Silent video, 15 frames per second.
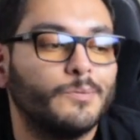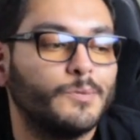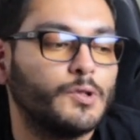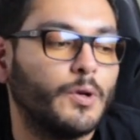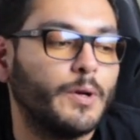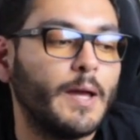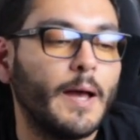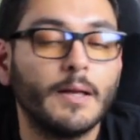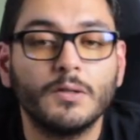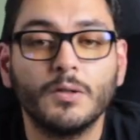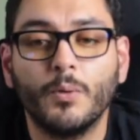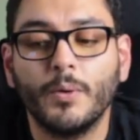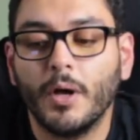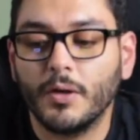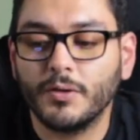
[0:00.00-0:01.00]

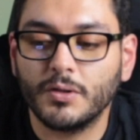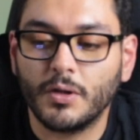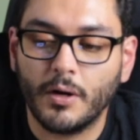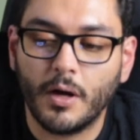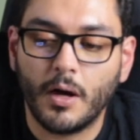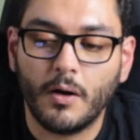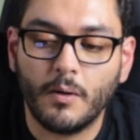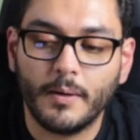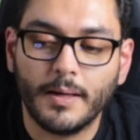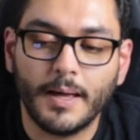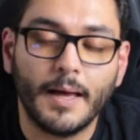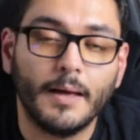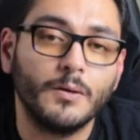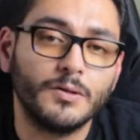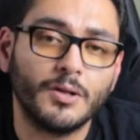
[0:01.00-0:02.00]
So we all started out
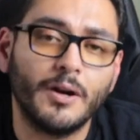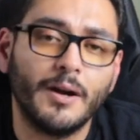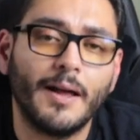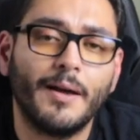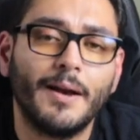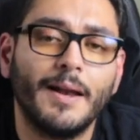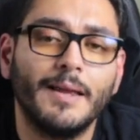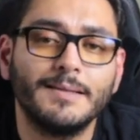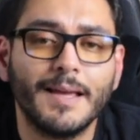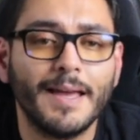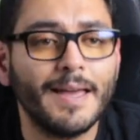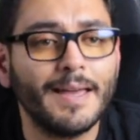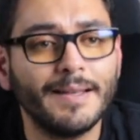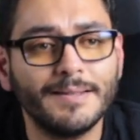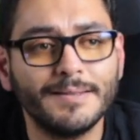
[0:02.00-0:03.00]
as
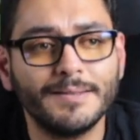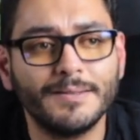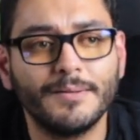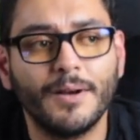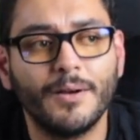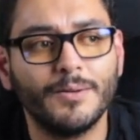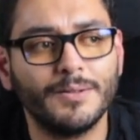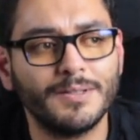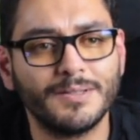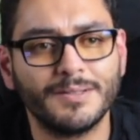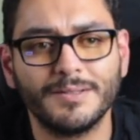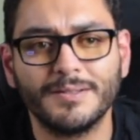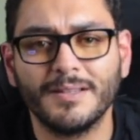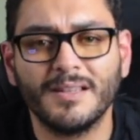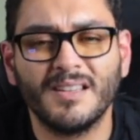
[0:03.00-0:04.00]
eggs, you know,
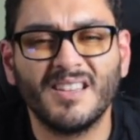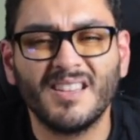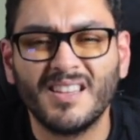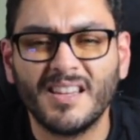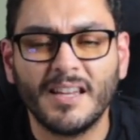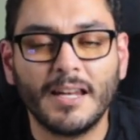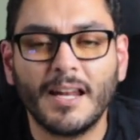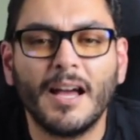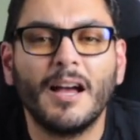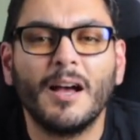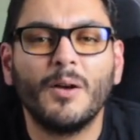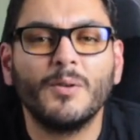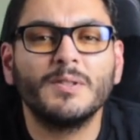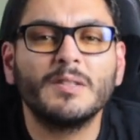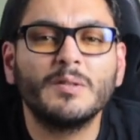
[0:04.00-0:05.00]
just, and
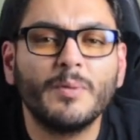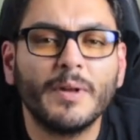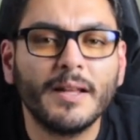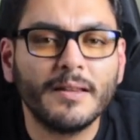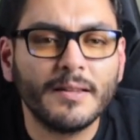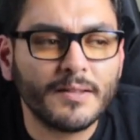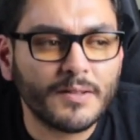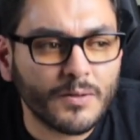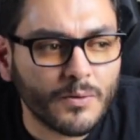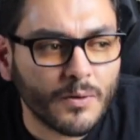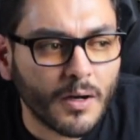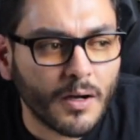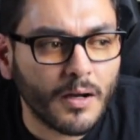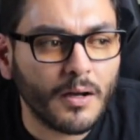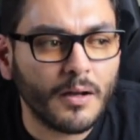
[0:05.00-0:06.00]
I was explaining this
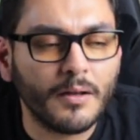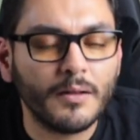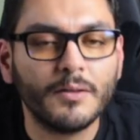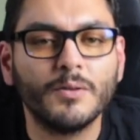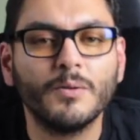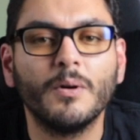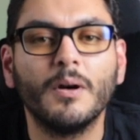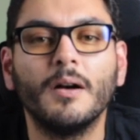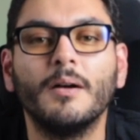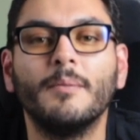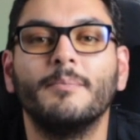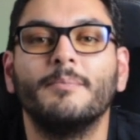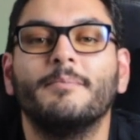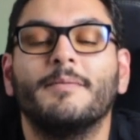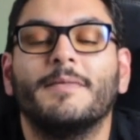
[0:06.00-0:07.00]
to at
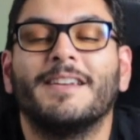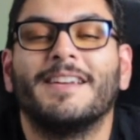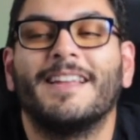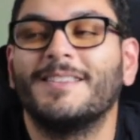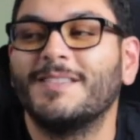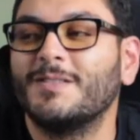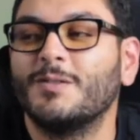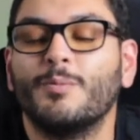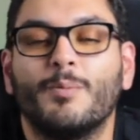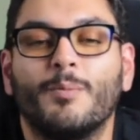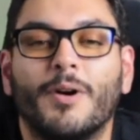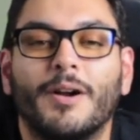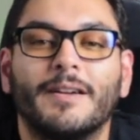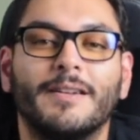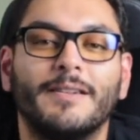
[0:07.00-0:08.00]
the
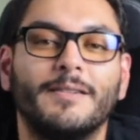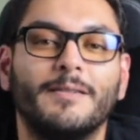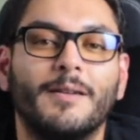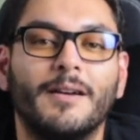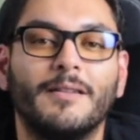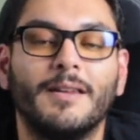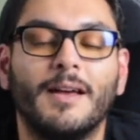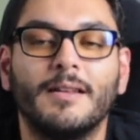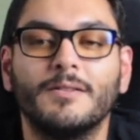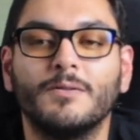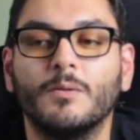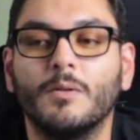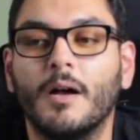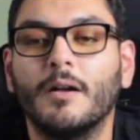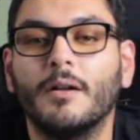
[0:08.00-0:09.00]
supermarket, you know, not
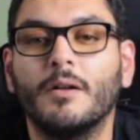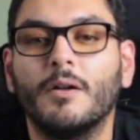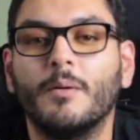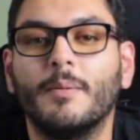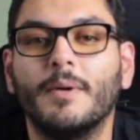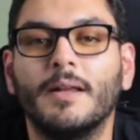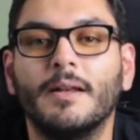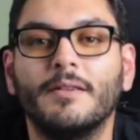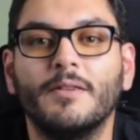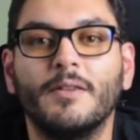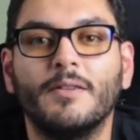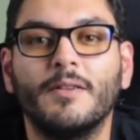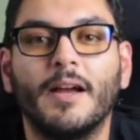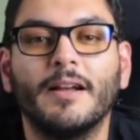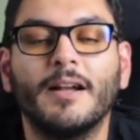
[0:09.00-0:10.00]
too long ago, man. And
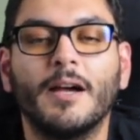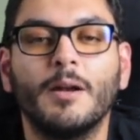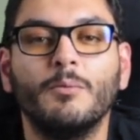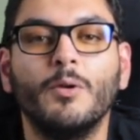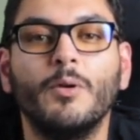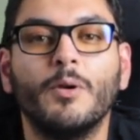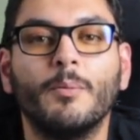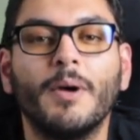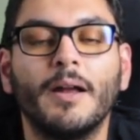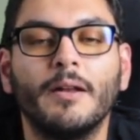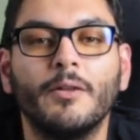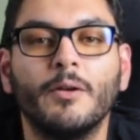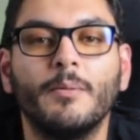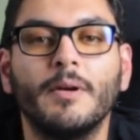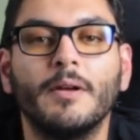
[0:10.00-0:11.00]
I kind of blew their mind
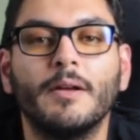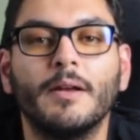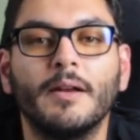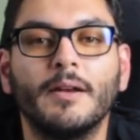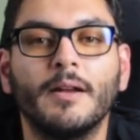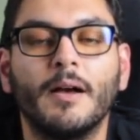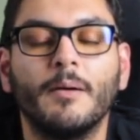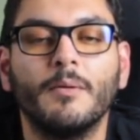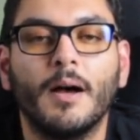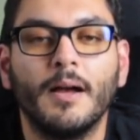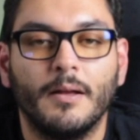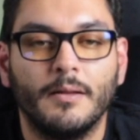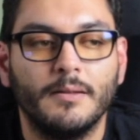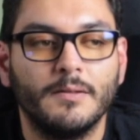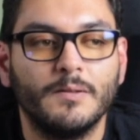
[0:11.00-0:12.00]
a little bit. And
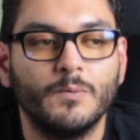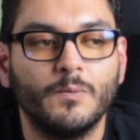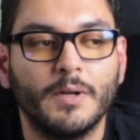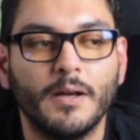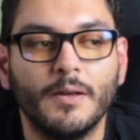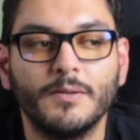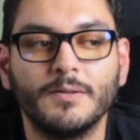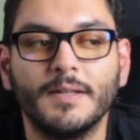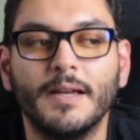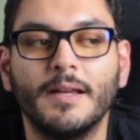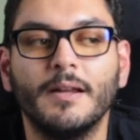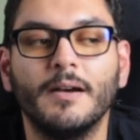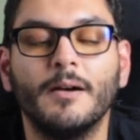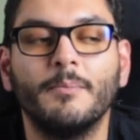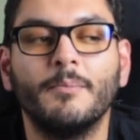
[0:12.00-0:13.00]
I this is what I was saying.